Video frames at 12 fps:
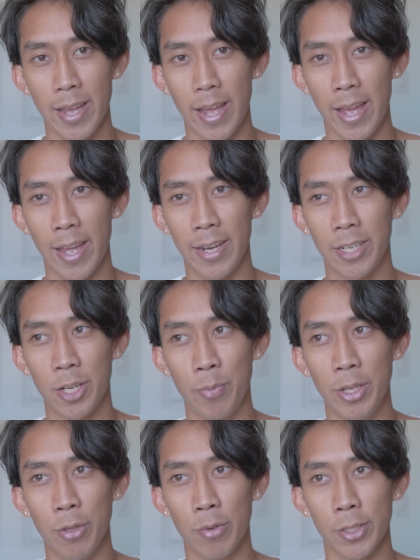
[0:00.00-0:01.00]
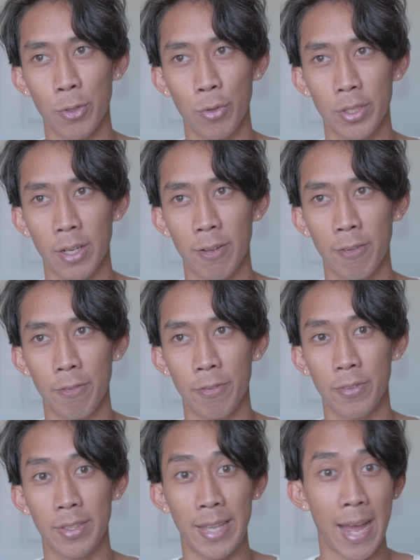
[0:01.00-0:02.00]
and could be the result of
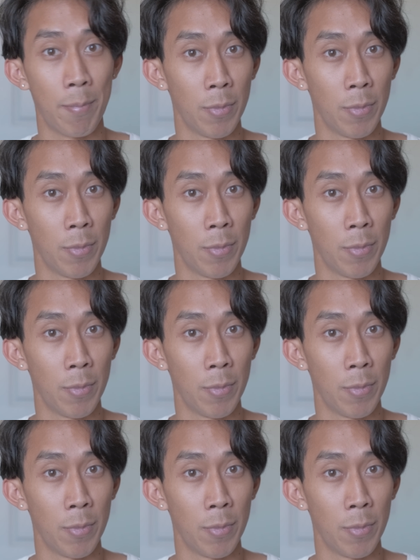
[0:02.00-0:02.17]
that